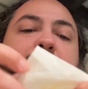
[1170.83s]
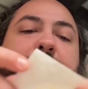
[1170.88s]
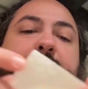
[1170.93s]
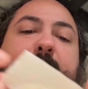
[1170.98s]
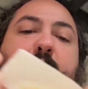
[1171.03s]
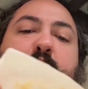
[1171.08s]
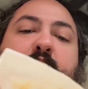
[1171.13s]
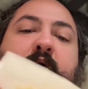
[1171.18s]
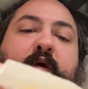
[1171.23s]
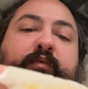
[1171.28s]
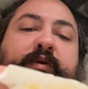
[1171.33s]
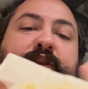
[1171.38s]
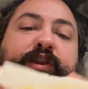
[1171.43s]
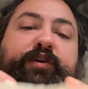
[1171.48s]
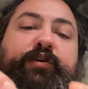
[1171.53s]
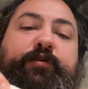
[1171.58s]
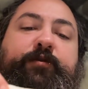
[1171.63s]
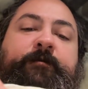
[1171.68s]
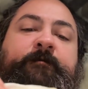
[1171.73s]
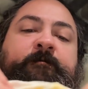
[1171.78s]
what we
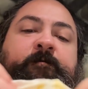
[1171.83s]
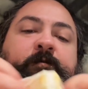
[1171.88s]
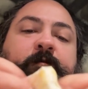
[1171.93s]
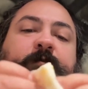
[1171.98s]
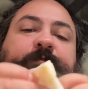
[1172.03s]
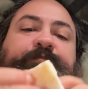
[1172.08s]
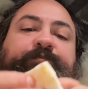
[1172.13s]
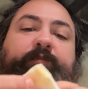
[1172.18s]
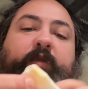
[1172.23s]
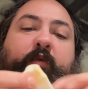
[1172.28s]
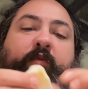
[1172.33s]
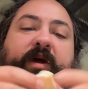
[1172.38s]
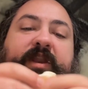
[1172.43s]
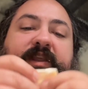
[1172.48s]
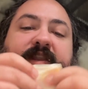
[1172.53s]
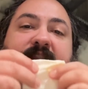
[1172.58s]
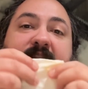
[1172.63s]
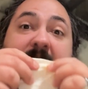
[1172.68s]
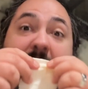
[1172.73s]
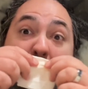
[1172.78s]
do when
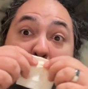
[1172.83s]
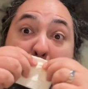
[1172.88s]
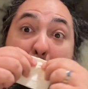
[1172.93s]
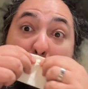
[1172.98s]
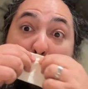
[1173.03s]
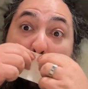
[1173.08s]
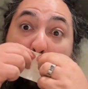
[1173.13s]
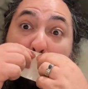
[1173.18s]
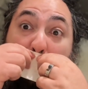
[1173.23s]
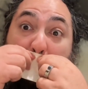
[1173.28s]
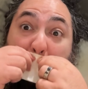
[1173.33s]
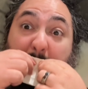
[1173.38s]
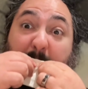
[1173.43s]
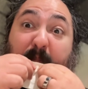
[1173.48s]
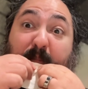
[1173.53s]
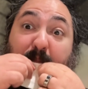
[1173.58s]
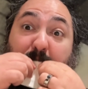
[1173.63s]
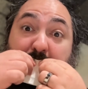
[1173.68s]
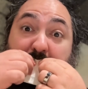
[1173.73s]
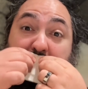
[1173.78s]
in doubt.
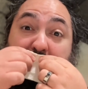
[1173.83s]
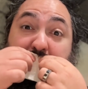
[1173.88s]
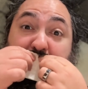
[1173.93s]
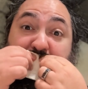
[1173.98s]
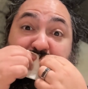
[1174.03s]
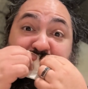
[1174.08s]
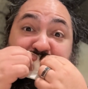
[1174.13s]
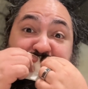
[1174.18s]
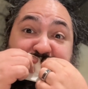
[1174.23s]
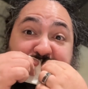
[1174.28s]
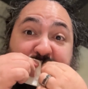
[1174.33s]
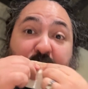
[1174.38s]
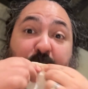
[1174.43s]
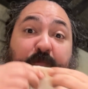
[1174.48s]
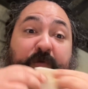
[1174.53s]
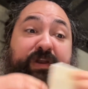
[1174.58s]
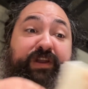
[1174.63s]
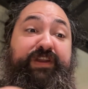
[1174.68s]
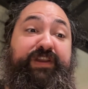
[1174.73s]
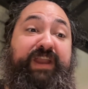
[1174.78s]

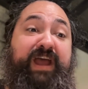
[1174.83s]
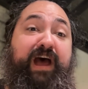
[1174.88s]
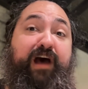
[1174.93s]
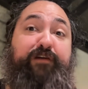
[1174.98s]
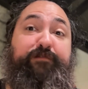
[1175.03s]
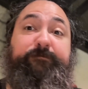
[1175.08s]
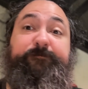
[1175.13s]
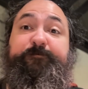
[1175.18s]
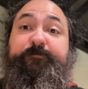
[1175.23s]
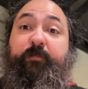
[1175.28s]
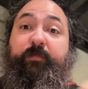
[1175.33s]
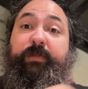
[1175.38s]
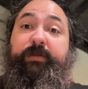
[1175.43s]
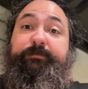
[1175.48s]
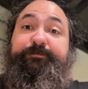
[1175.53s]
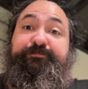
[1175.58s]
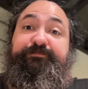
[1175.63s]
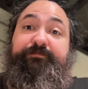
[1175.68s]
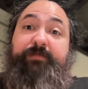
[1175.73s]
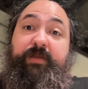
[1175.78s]
When in doubt,
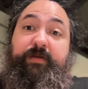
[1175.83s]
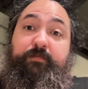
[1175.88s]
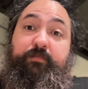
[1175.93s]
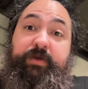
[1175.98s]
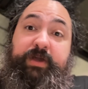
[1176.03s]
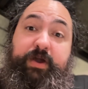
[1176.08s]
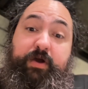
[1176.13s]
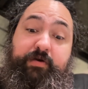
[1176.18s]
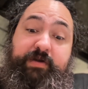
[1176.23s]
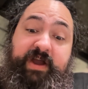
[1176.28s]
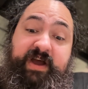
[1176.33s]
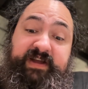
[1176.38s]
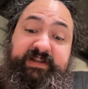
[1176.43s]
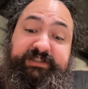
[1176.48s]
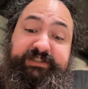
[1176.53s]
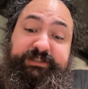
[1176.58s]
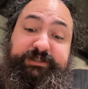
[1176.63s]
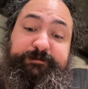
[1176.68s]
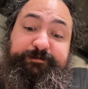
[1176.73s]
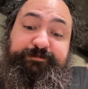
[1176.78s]
we go
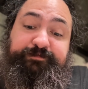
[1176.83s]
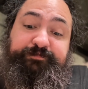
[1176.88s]
nuts.